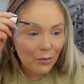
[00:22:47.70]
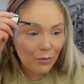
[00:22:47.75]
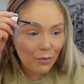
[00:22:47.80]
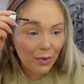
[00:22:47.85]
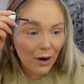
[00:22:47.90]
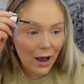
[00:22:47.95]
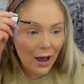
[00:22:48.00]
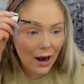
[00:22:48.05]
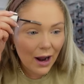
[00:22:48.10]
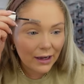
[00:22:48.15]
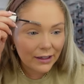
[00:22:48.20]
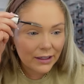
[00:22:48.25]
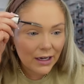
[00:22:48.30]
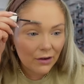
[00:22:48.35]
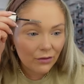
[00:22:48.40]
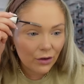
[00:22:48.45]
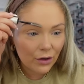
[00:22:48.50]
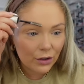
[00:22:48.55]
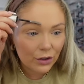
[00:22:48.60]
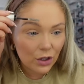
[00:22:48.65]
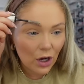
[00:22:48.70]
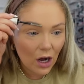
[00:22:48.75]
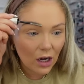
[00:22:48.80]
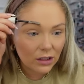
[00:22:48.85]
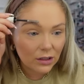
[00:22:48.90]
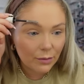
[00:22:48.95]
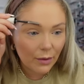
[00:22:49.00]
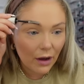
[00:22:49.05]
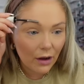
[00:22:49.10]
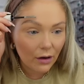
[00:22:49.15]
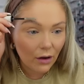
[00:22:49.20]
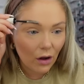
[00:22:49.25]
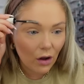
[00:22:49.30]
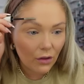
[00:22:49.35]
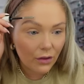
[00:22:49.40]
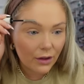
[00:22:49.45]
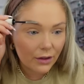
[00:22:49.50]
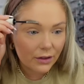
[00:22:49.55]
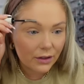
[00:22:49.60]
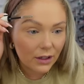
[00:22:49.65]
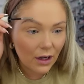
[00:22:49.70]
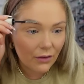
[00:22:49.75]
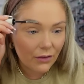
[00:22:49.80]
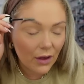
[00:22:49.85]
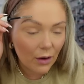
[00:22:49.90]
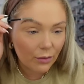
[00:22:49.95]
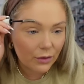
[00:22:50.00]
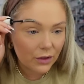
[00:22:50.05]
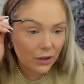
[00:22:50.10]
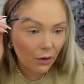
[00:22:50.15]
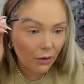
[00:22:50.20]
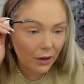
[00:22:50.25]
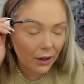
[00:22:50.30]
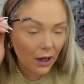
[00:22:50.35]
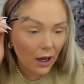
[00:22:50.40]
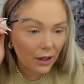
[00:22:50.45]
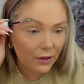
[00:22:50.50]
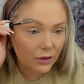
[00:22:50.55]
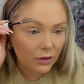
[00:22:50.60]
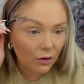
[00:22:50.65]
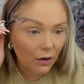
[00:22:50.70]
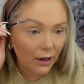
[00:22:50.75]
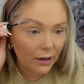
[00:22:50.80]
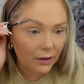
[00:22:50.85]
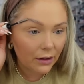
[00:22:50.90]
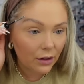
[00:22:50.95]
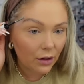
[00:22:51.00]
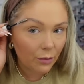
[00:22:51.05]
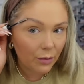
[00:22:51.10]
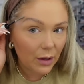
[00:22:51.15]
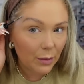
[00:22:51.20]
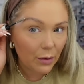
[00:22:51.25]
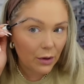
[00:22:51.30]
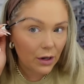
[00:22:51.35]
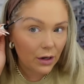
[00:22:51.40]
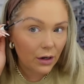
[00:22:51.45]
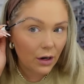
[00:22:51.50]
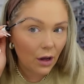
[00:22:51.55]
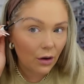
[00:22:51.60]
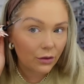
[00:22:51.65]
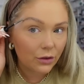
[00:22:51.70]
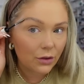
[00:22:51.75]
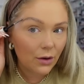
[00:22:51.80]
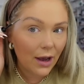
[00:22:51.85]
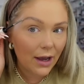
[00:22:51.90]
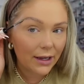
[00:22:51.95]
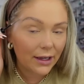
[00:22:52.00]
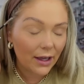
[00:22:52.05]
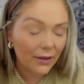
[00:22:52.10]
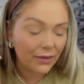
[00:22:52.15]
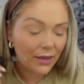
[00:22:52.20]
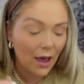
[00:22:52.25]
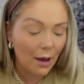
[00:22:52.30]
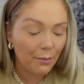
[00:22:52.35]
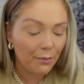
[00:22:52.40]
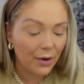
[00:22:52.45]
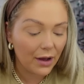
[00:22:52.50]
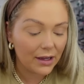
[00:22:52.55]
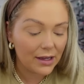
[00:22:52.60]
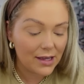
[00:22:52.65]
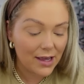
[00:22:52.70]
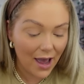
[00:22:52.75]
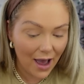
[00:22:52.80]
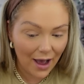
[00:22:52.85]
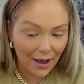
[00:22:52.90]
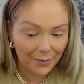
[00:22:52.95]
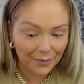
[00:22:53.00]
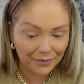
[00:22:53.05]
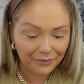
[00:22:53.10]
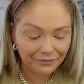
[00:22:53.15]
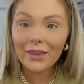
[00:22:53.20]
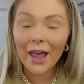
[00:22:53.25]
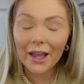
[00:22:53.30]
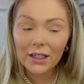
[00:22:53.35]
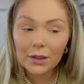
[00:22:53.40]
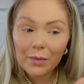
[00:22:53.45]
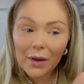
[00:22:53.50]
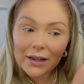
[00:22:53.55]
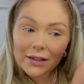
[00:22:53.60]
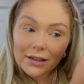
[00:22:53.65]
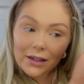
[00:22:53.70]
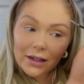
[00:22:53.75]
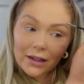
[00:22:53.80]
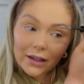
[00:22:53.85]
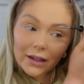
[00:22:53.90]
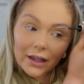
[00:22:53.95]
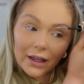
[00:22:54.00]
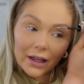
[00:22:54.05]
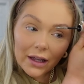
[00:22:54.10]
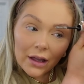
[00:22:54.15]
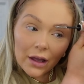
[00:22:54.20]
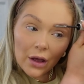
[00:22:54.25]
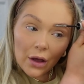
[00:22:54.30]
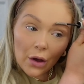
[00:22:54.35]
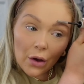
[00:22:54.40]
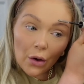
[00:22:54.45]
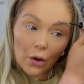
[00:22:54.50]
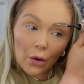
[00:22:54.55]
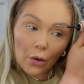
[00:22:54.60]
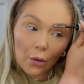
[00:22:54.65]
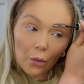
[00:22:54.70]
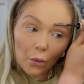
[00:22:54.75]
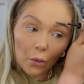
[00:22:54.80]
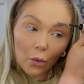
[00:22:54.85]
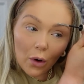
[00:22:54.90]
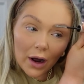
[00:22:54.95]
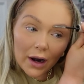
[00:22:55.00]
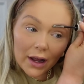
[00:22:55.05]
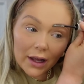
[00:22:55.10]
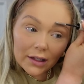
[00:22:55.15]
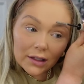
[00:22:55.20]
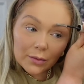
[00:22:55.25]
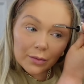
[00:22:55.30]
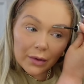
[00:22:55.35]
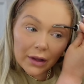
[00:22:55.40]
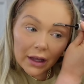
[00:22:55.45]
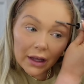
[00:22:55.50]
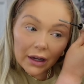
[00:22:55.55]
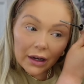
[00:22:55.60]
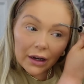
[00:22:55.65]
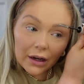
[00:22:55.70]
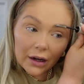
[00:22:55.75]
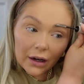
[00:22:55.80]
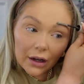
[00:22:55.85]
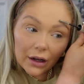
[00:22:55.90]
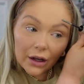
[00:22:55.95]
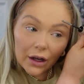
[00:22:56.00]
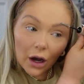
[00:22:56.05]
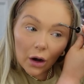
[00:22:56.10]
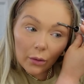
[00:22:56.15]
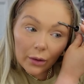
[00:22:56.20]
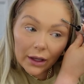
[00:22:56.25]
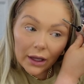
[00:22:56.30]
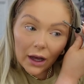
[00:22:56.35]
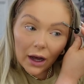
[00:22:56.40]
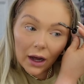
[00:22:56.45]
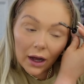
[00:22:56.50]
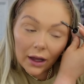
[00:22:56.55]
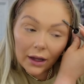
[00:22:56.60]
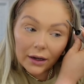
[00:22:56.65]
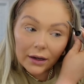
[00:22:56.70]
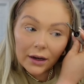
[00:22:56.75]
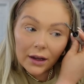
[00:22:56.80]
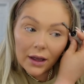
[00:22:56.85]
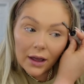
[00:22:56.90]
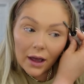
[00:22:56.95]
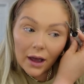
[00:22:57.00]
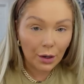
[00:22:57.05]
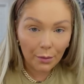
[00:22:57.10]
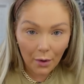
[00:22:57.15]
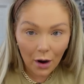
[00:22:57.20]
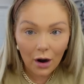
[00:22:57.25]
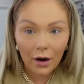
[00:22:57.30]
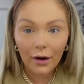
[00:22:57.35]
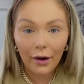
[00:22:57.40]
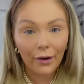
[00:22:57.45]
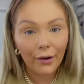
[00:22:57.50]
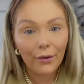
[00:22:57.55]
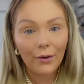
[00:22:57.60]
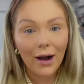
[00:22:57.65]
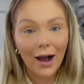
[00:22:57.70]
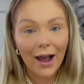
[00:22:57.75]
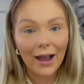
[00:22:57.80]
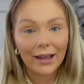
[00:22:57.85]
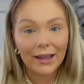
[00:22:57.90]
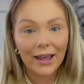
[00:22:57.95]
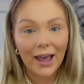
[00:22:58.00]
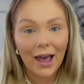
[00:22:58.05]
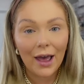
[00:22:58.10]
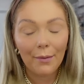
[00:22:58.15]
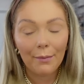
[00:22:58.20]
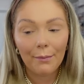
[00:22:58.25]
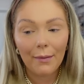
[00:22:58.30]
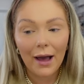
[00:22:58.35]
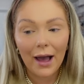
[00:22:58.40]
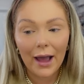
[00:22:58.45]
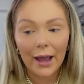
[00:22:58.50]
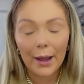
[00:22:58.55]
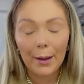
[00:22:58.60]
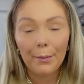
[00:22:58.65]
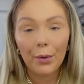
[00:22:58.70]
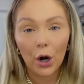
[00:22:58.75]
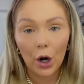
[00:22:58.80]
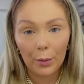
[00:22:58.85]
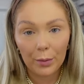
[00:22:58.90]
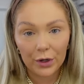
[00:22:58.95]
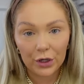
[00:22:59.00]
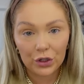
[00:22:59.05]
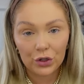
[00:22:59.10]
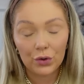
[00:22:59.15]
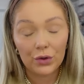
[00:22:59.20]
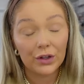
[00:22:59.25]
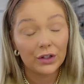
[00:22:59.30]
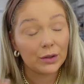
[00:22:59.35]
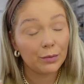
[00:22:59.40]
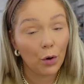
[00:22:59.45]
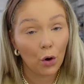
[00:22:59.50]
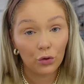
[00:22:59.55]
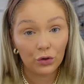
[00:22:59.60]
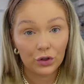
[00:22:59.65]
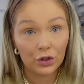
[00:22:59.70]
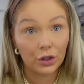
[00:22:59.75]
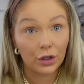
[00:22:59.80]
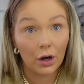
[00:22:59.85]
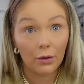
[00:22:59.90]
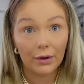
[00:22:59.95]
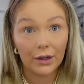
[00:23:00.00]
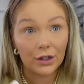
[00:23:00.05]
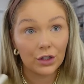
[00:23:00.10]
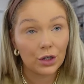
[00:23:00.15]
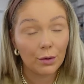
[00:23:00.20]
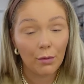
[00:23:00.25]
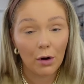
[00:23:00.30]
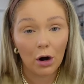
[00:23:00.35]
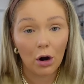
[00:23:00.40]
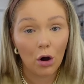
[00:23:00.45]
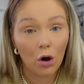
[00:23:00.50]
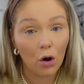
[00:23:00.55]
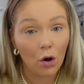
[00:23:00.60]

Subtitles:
But I never talked about all the stuff that was going on. So I, you know, people didn't know. So I get that. But yeah, that's basically what has been going on. Tomorrow, I get my permanent tooth. It's supposed to go in tomorrow.